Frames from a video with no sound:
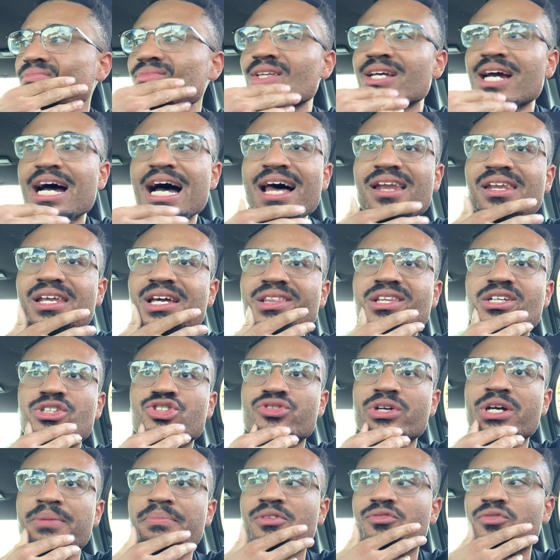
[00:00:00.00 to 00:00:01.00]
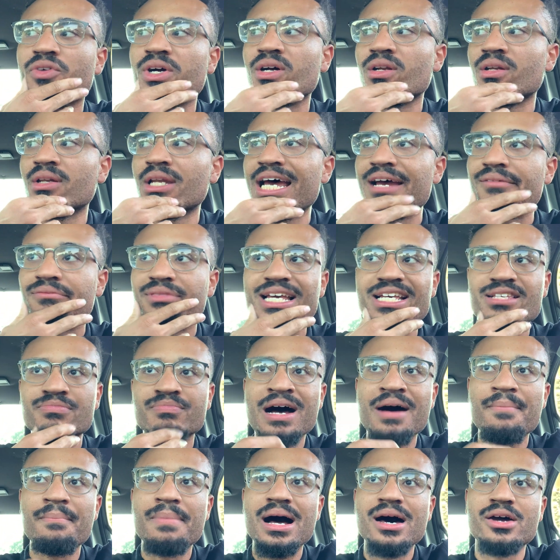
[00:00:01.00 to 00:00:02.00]
I live the dream in real life. That's
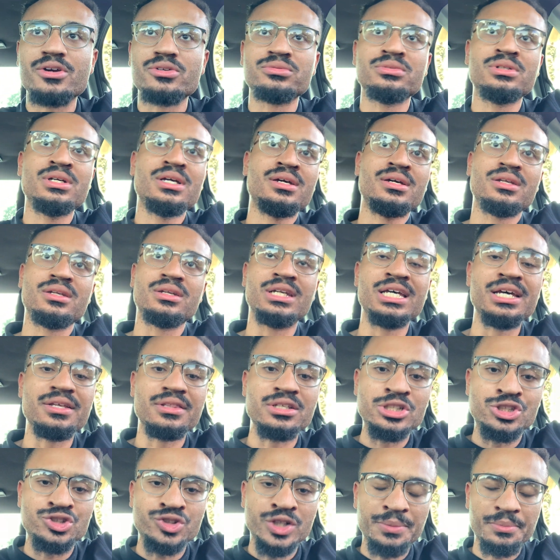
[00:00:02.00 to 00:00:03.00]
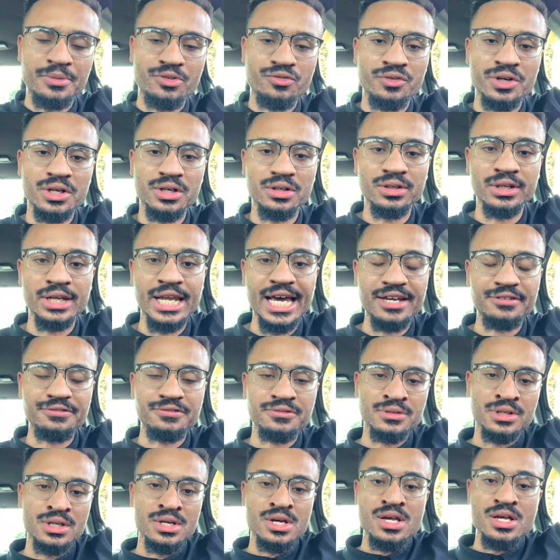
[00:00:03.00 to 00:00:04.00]
my motto. Live the dream in real life.
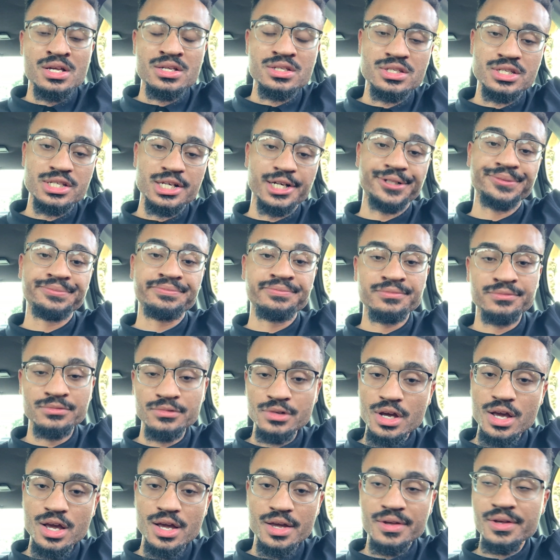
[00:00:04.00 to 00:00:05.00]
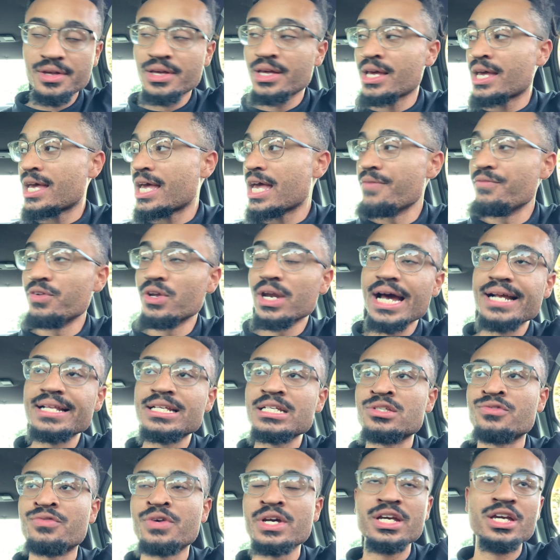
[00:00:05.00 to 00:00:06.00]
So, if you like
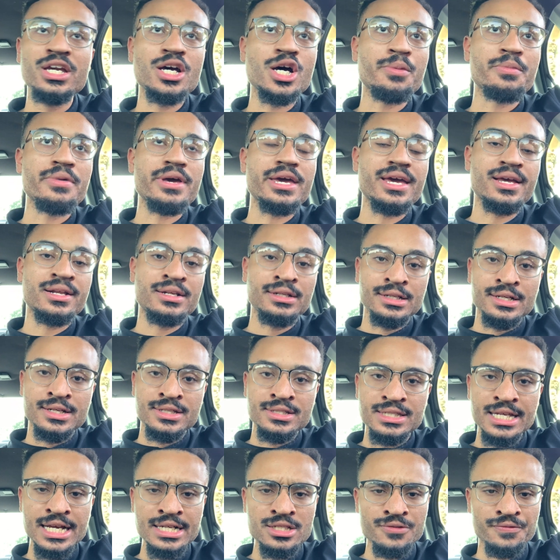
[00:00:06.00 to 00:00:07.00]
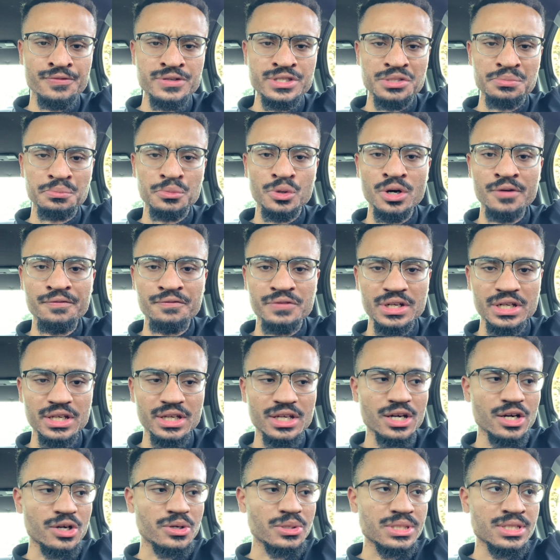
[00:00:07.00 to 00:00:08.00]
this video, man, stay tuned for some more
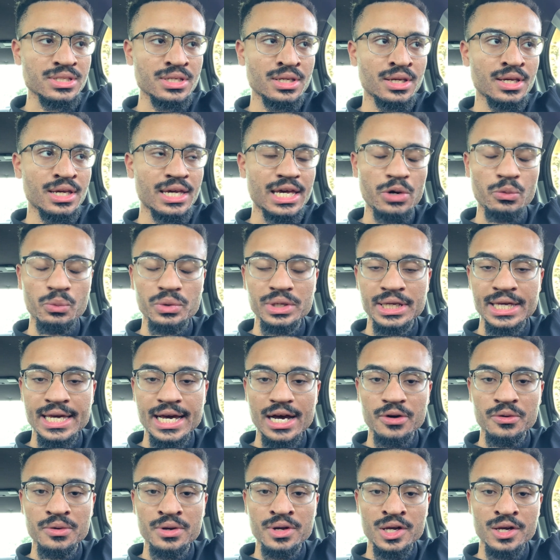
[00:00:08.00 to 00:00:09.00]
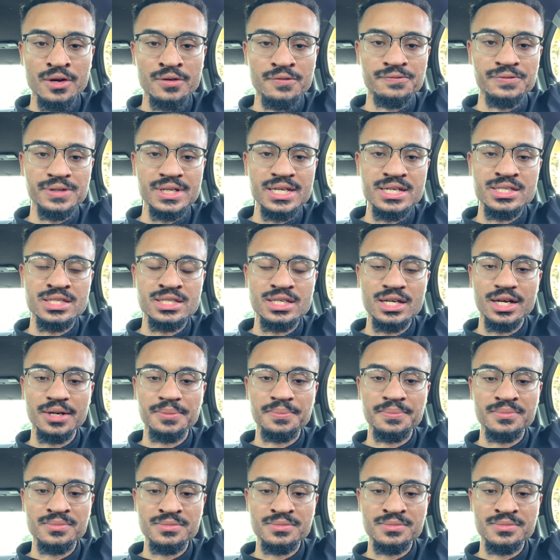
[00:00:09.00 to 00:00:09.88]
videos, and we out. V's up.